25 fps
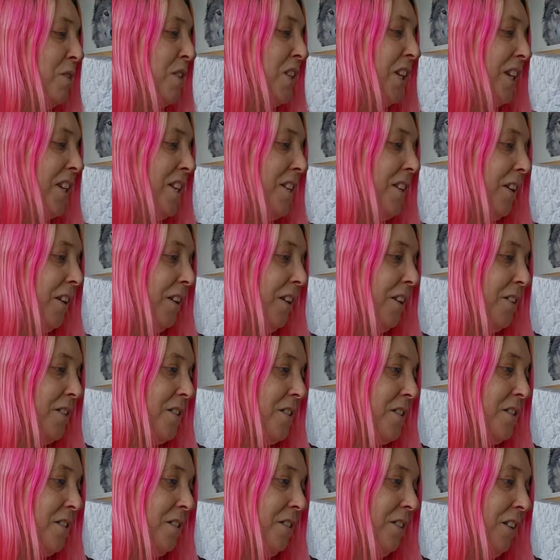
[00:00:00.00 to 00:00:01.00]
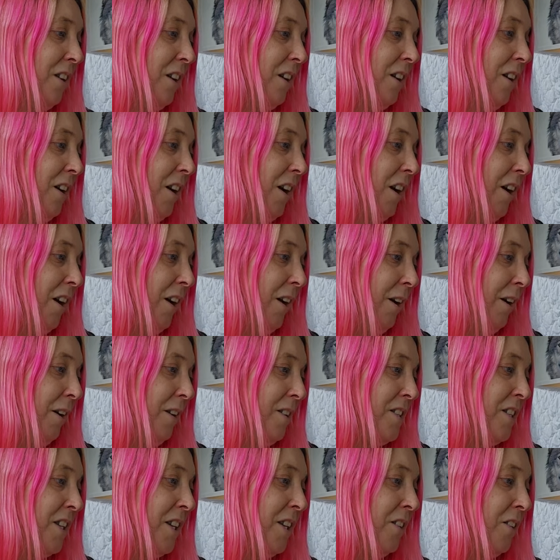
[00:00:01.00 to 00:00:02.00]
T-cut
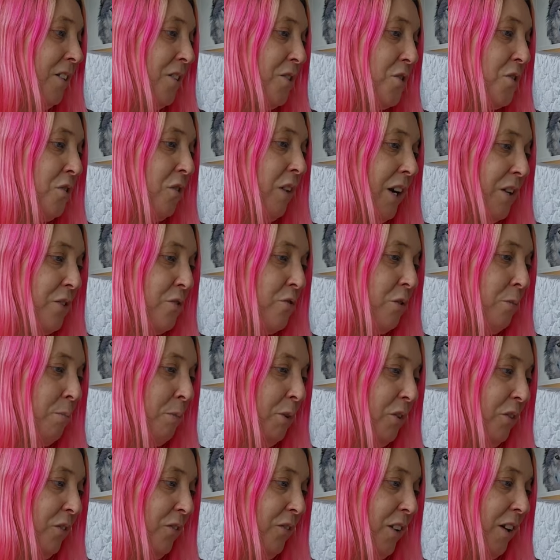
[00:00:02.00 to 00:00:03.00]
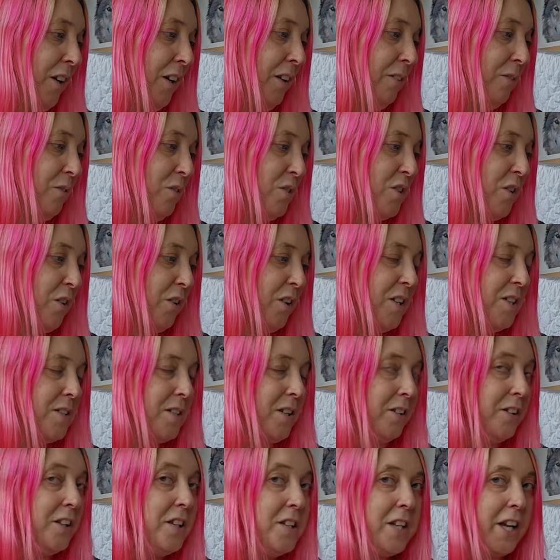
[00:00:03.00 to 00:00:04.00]
scratch remover, so
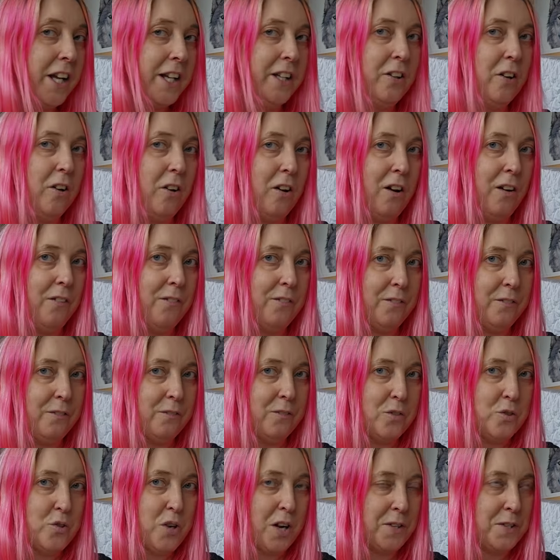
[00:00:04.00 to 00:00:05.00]
it's going to take off